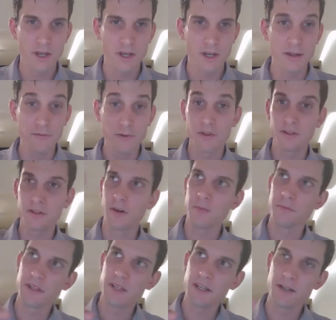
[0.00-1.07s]
And then from the
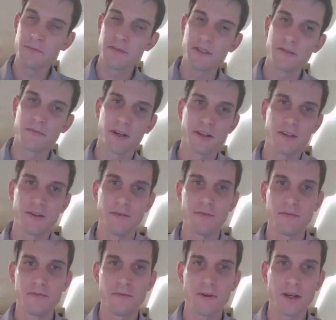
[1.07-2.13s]
top-down perspective,
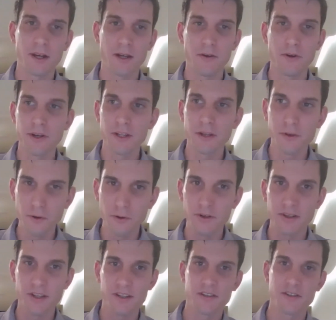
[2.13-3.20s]
not ignoring the
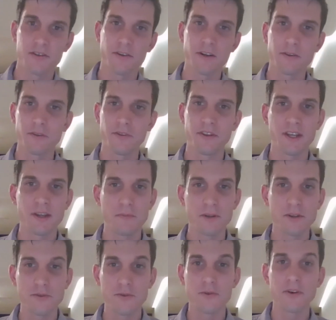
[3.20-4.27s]
historical thinking, but
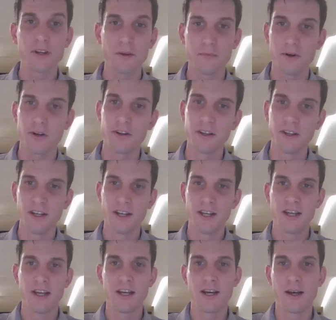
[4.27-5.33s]
drawing upon it
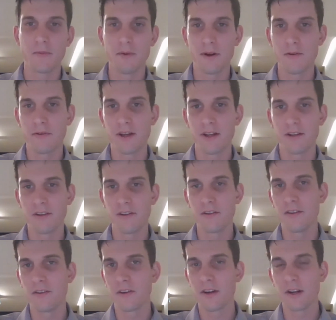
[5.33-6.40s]
around
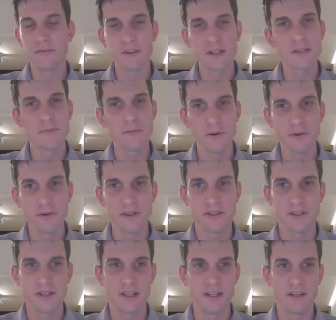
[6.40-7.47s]
the kind of
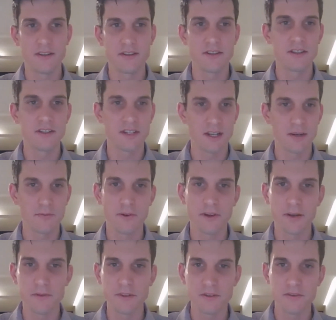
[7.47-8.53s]
experience in sustainable
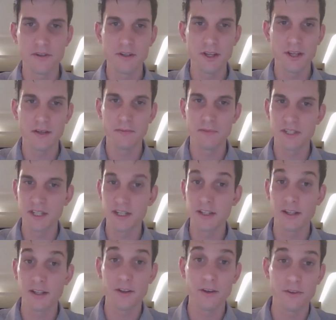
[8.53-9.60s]
chemistry, and
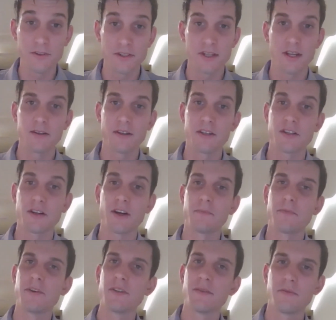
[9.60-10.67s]
particularly those design
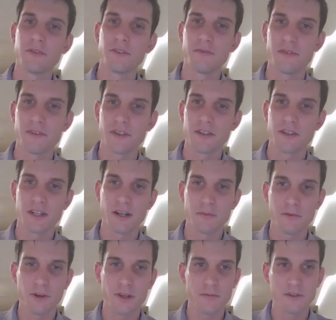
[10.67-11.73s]
principles for
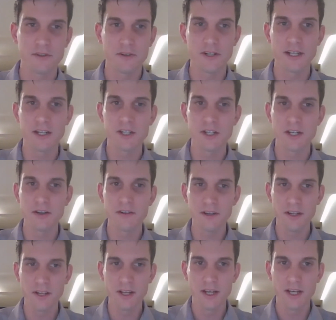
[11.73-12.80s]
sustainable chemistry and
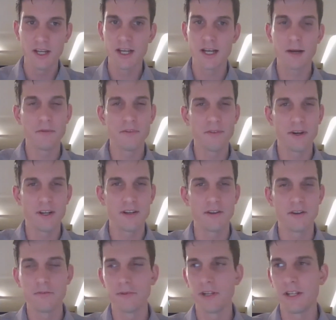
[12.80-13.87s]
engineering, provided
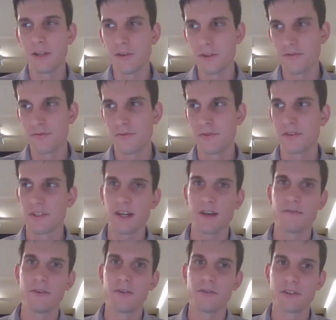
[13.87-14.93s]
a really useful
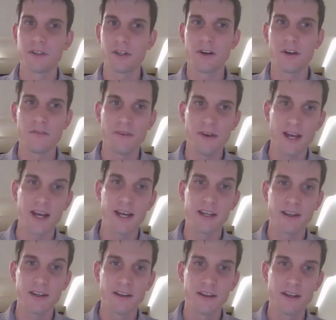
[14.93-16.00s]
scaffold to kind of
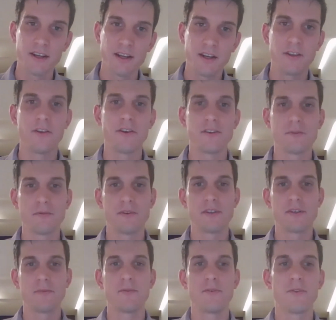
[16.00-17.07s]
hang those
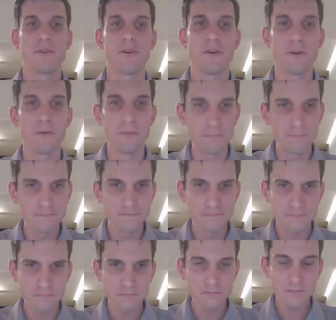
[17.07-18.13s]
principles on.
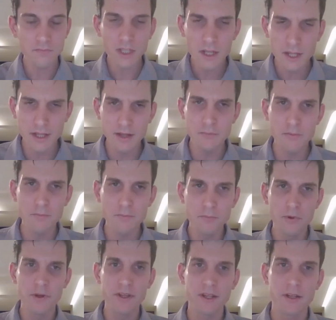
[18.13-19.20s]
And then
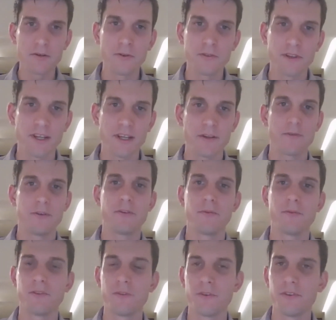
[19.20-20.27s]
putting that all together into a
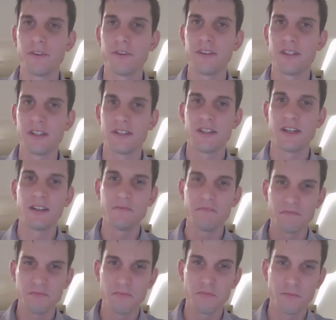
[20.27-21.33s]
resource that sets out
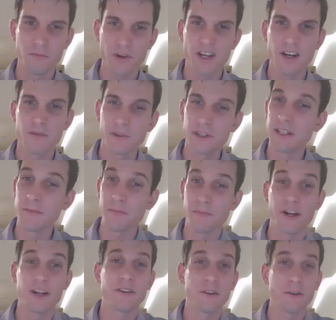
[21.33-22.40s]
what are really
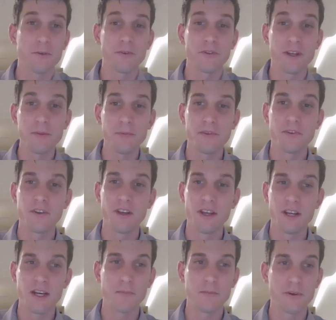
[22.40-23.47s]
practical steps
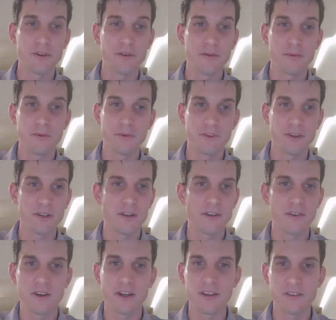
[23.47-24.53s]
and principles that
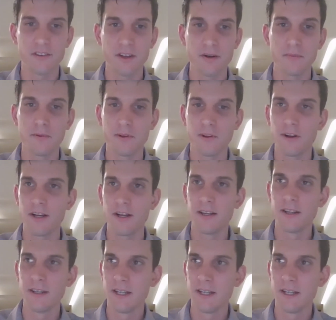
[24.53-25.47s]
designers can apply,